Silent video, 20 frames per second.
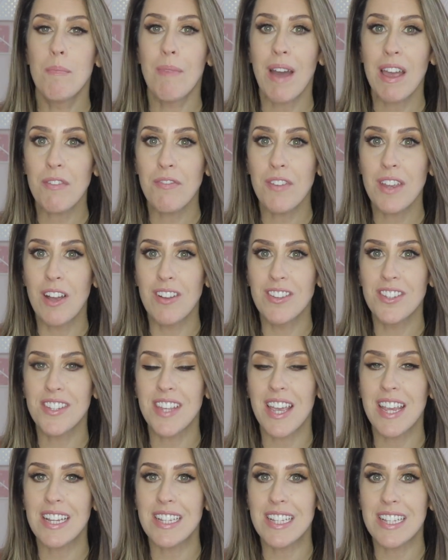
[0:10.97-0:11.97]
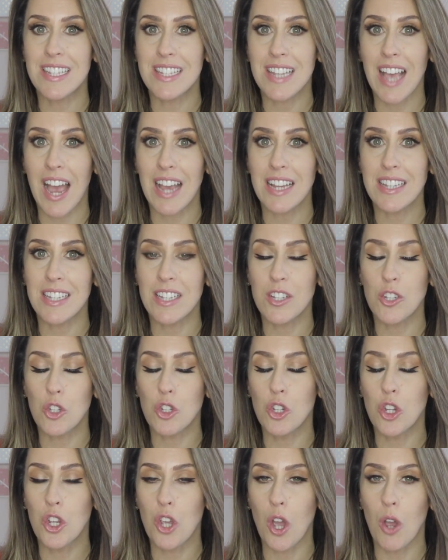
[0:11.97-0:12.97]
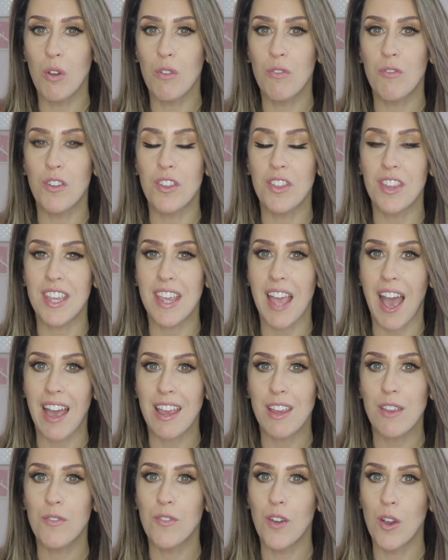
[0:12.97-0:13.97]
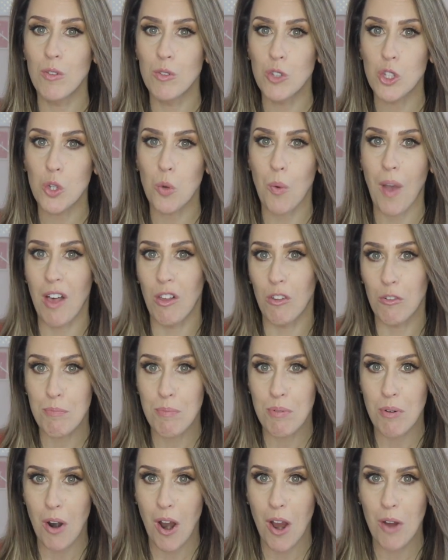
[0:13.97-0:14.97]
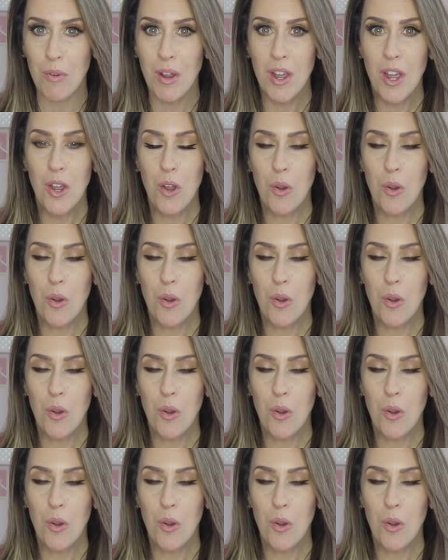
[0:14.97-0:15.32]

My fiance decided to go for the iPhone 12 Pro,